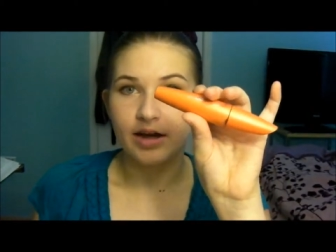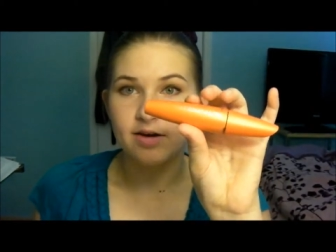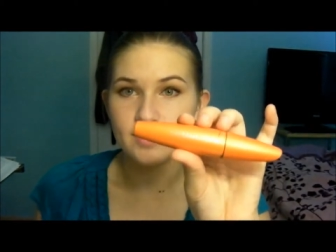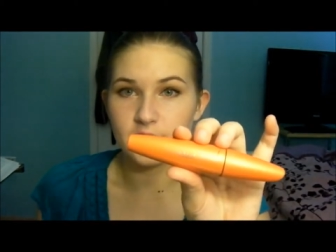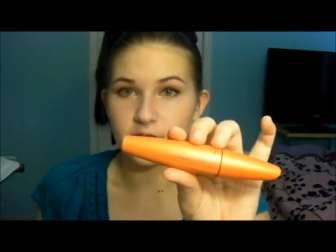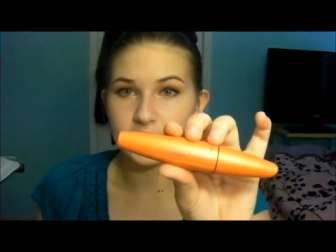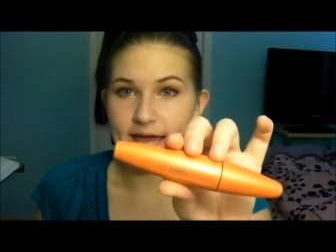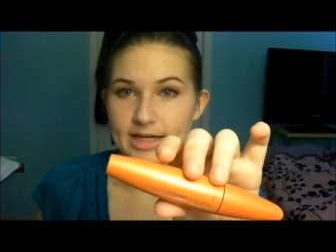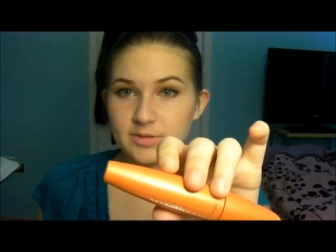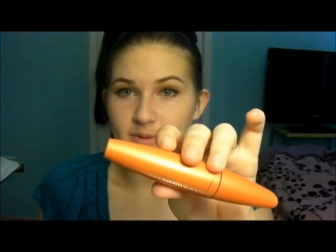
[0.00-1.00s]
CoverGirl
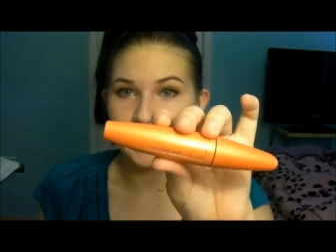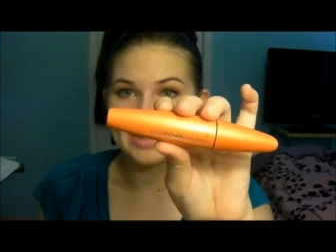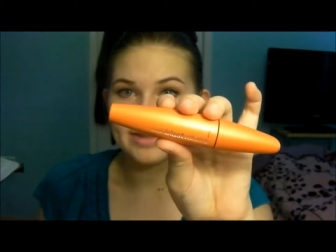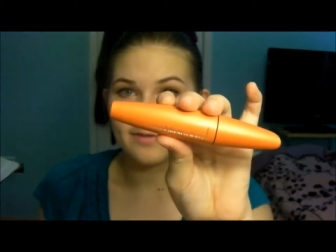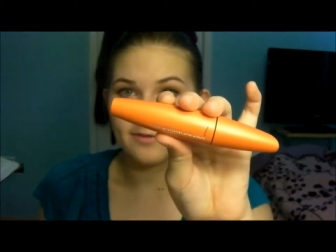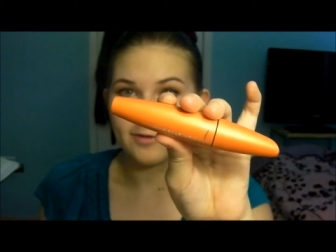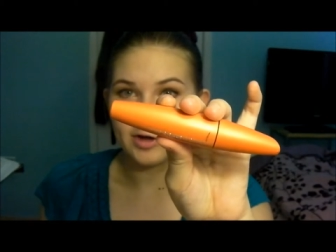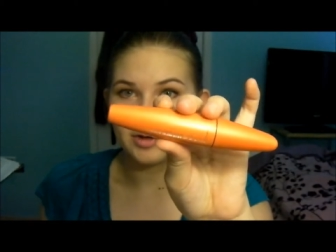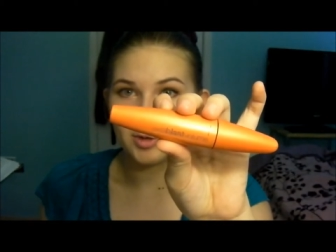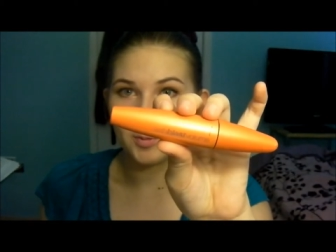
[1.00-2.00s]
Lash Blast
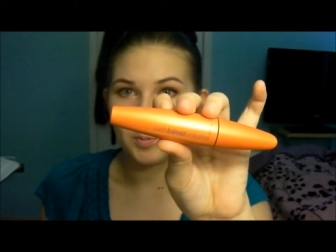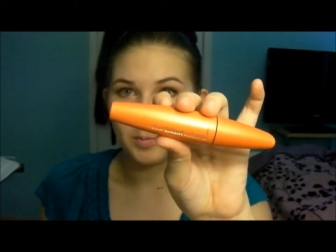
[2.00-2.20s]
Volume.